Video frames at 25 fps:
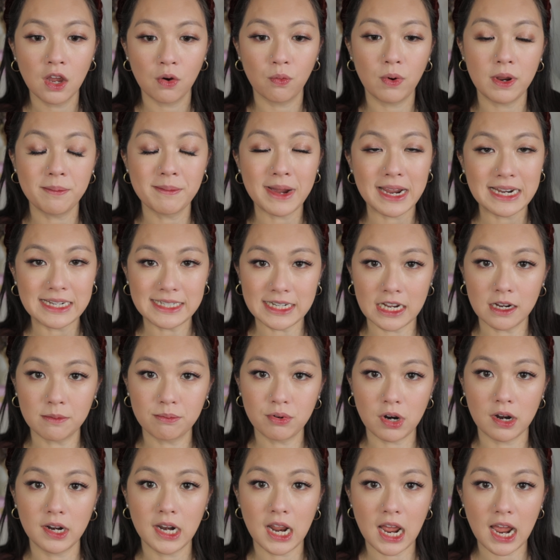with my dark
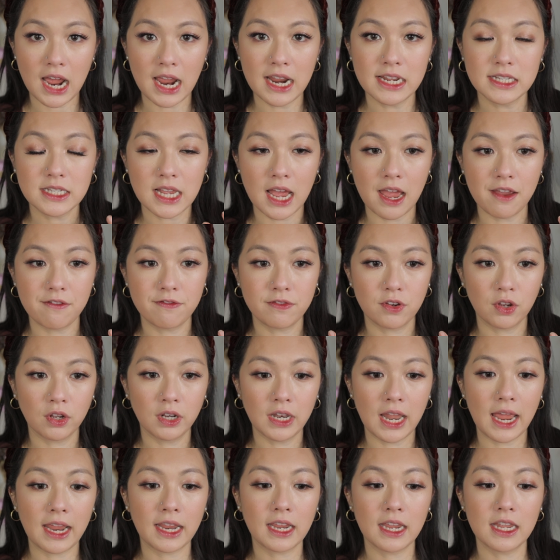brown eyes, I feel
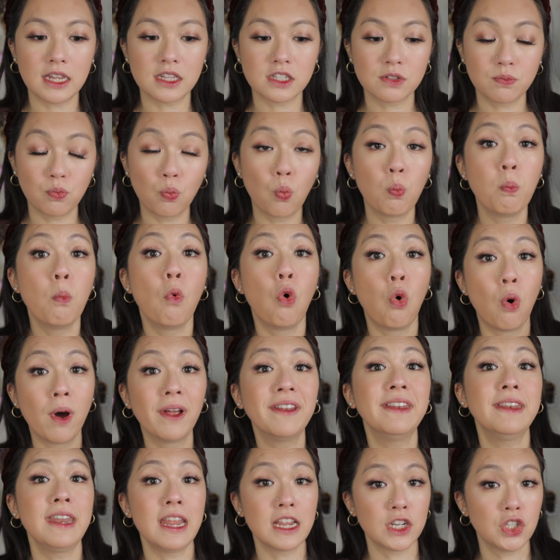like it's more
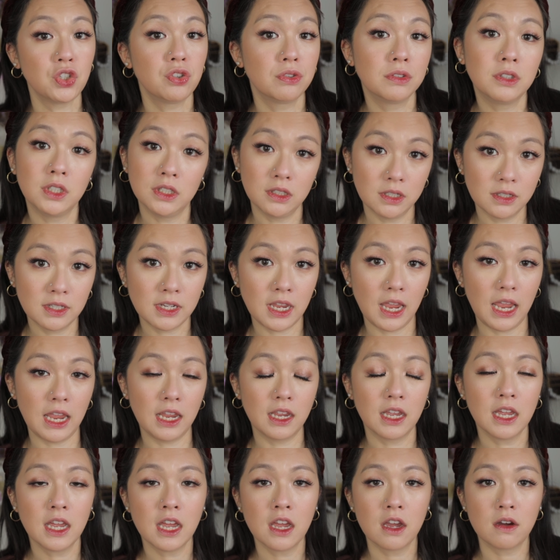natural
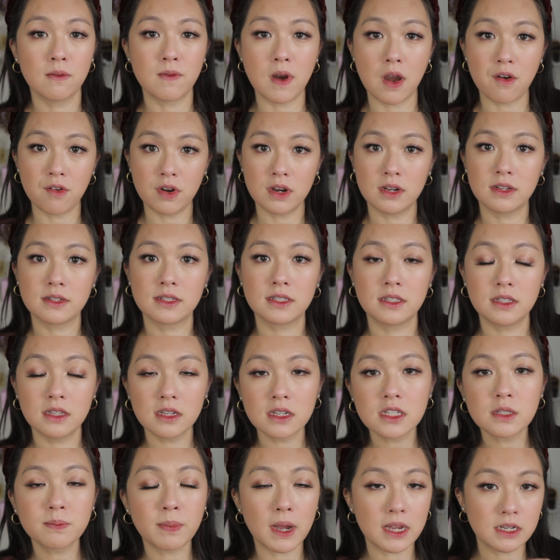looking, whereas
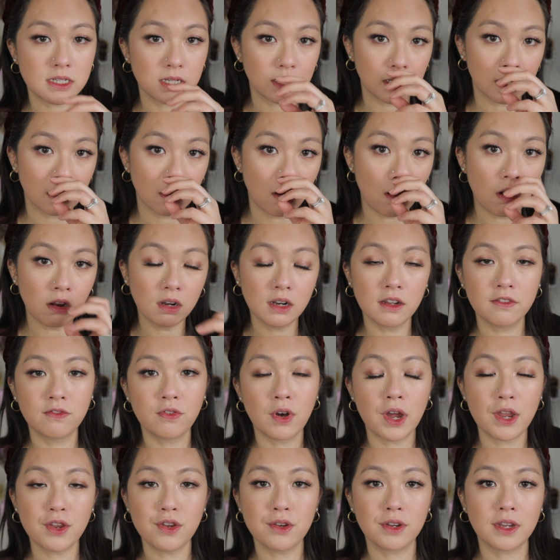this particular olive
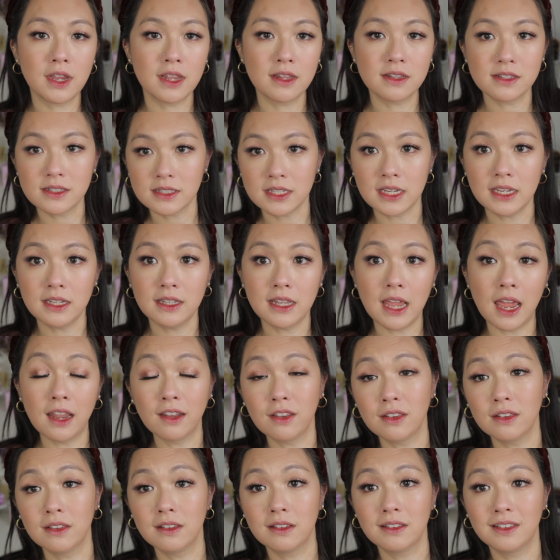one, you can see that
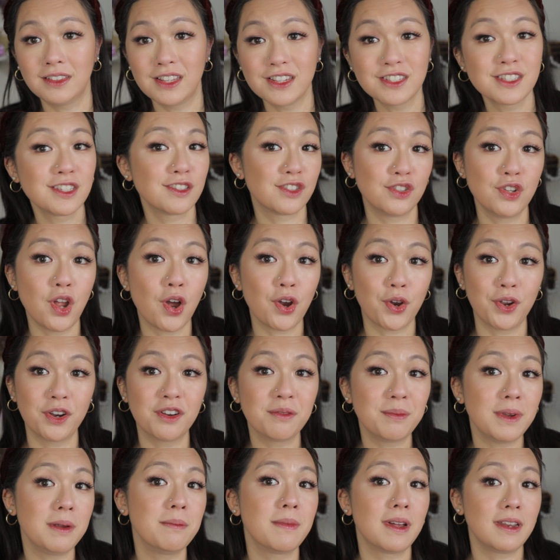this is not going to
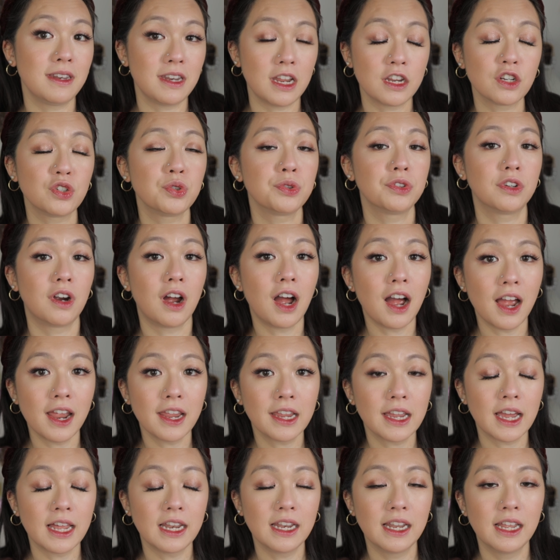be my natural eye
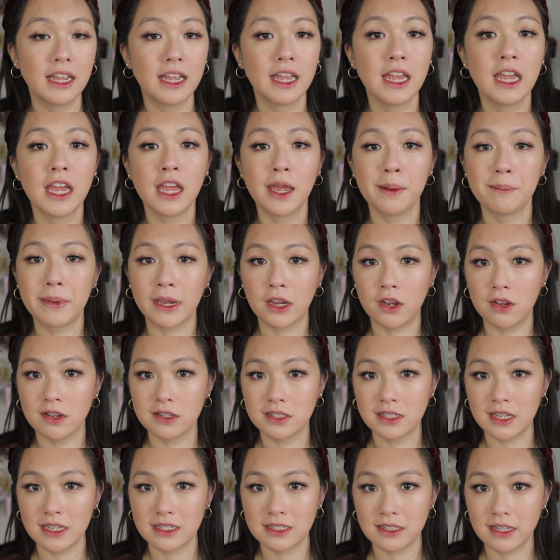color because
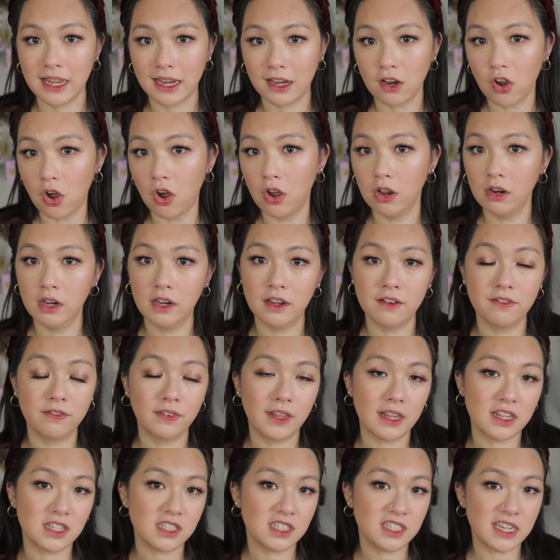there's like olive,
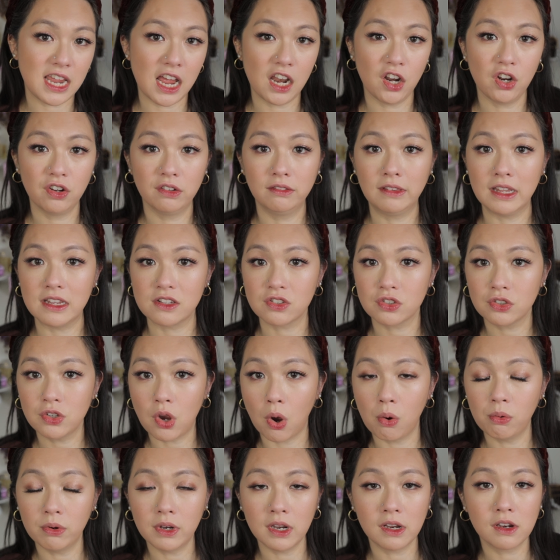there's yellow, there's
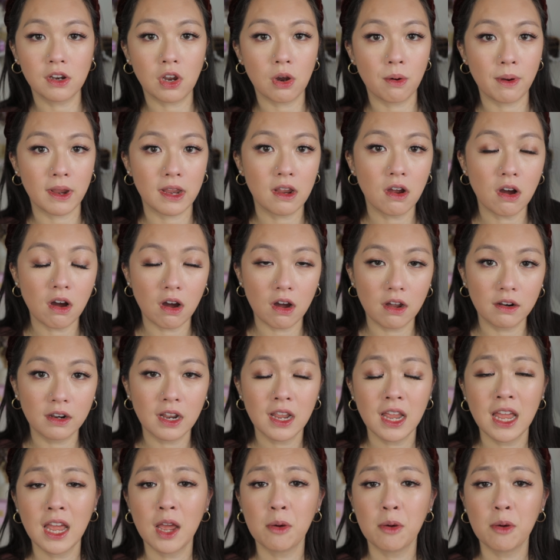golden going on.